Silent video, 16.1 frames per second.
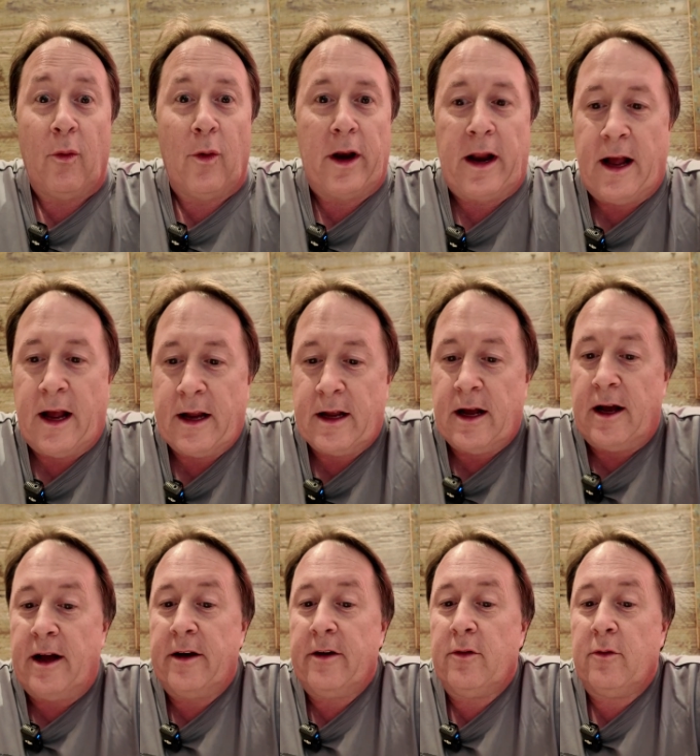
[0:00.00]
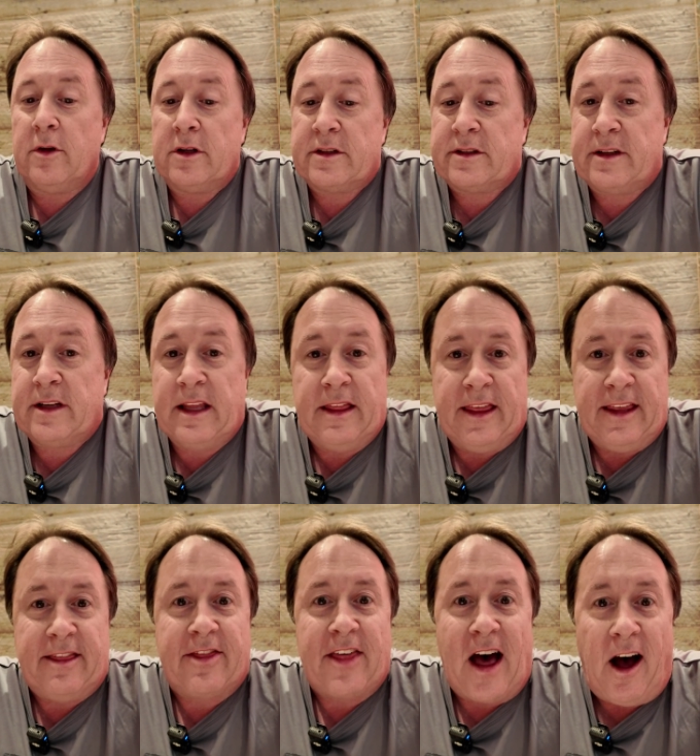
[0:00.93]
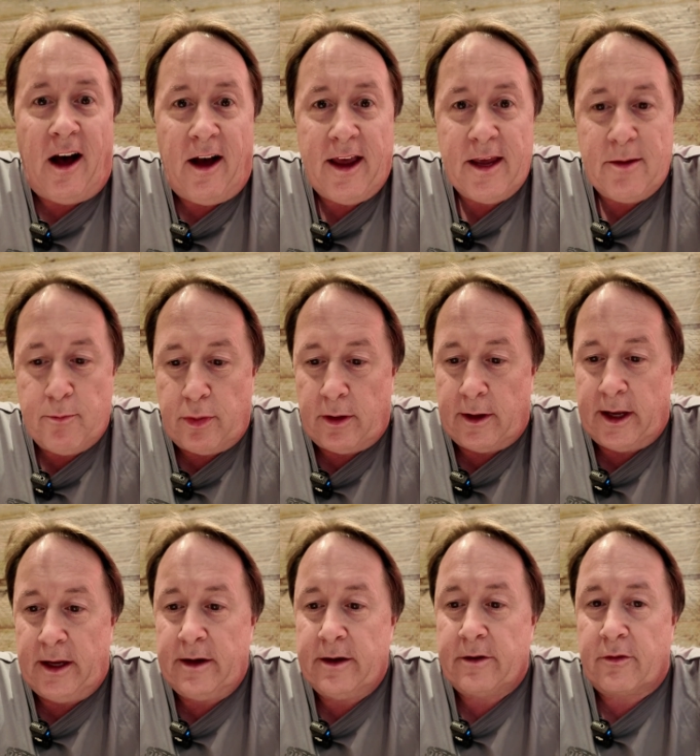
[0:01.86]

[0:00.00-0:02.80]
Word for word: what I got was the thigh plate.